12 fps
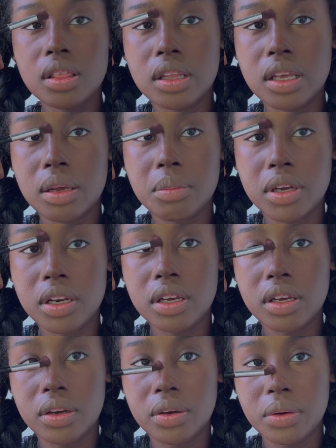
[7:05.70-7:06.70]
Then I'm gonna
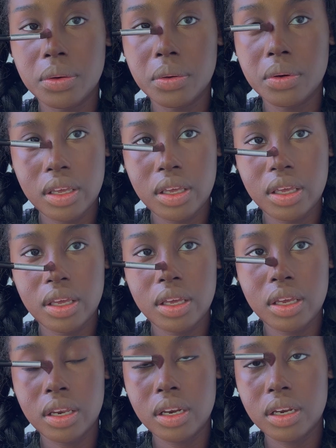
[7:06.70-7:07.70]
go
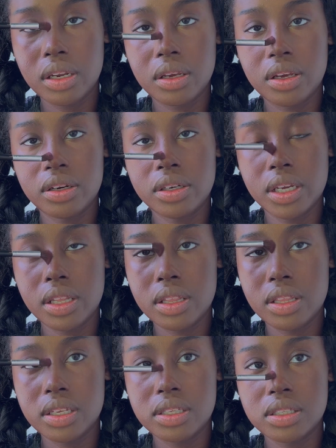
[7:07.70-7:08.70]
and create
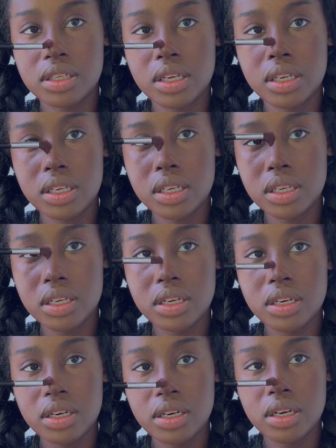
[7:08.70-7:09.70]
this line
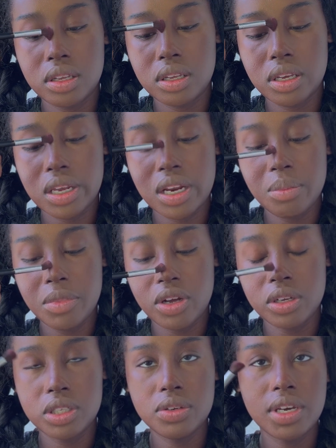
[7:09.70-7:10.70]
here, and I'm
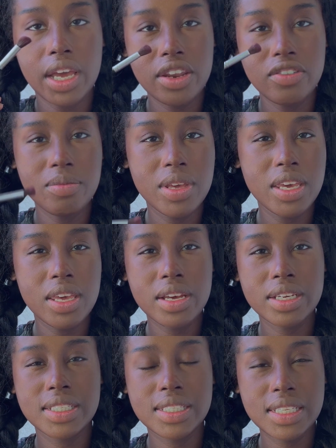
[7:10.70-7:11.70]
also kind of making
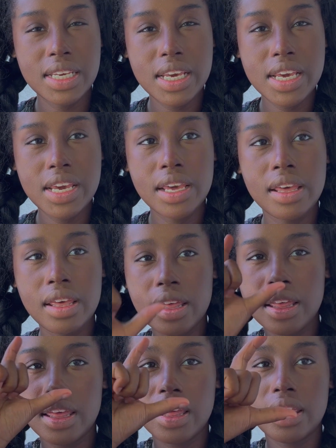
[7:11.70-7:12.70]
a C
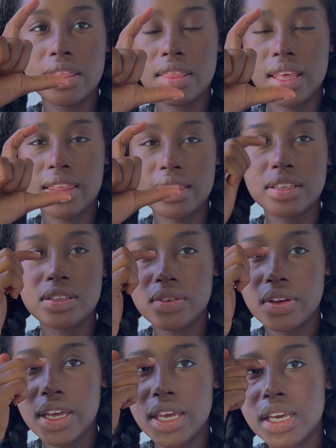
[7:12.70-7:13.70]
like this
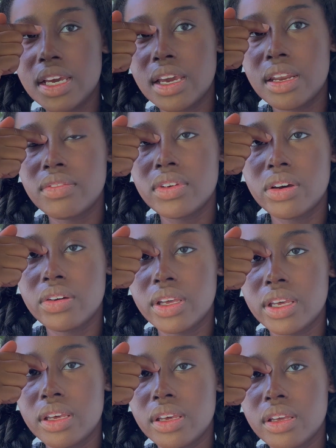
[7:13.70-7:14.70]
way, kind of going